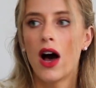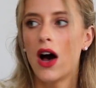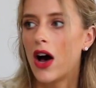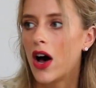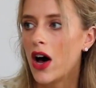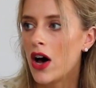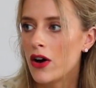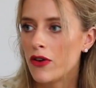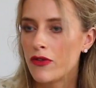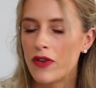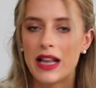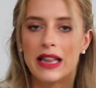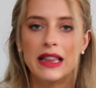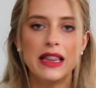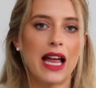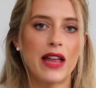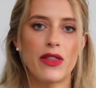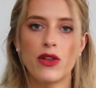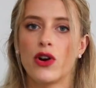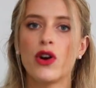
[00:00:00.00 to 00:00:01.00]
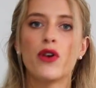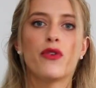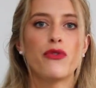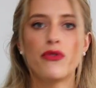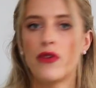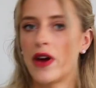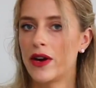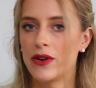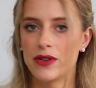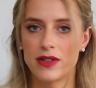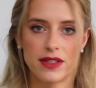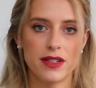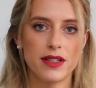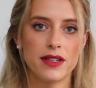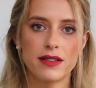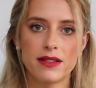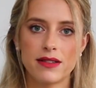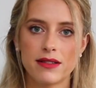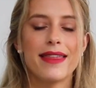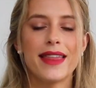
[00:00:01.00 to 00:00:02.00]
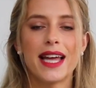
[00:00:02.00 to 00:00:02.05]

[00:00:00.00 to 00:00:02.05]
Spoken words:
of leather fragrances.